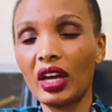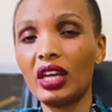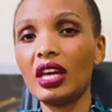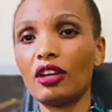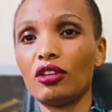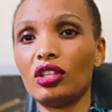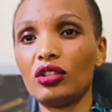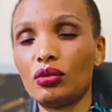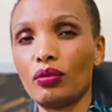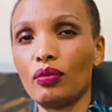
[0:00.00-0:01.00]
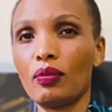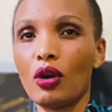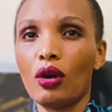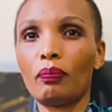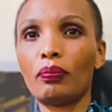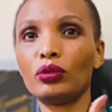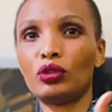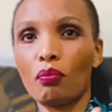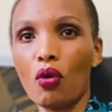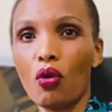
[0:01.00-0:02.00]
Here you need to put
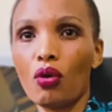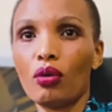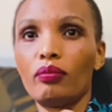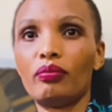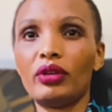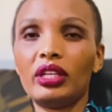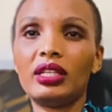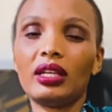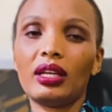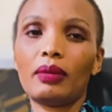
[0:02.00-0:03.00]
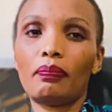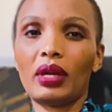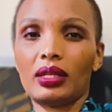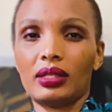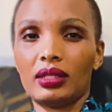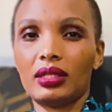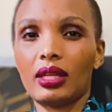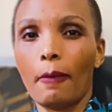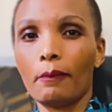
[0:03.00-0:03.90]
more breeding pens,